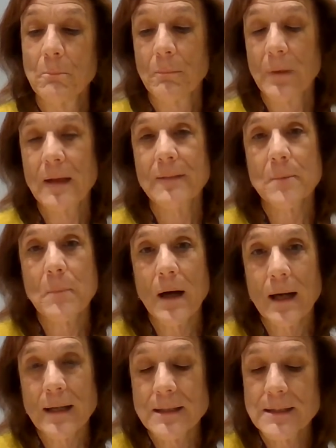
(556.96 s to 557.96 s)
in the
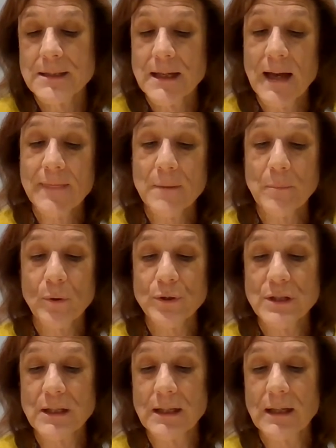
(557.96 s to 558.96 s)
mind and the
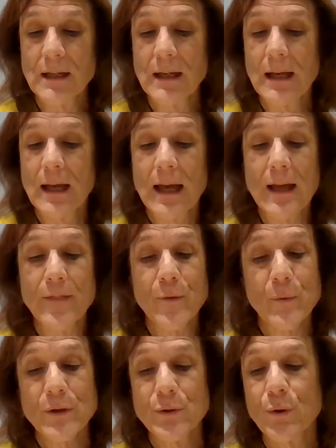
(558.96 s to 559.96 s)
body, and through
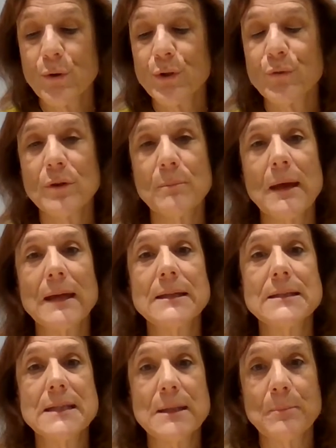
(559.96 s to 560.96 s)
it all you remain
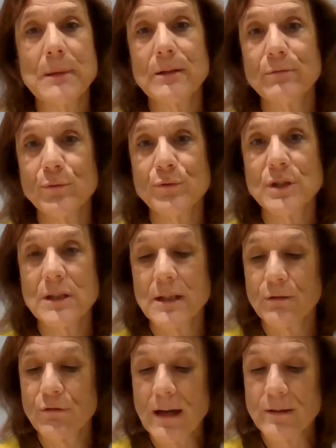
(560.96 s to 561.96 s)
deeply rooted and
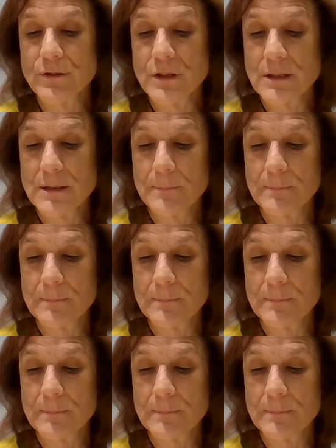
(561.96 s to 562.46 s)
grounded.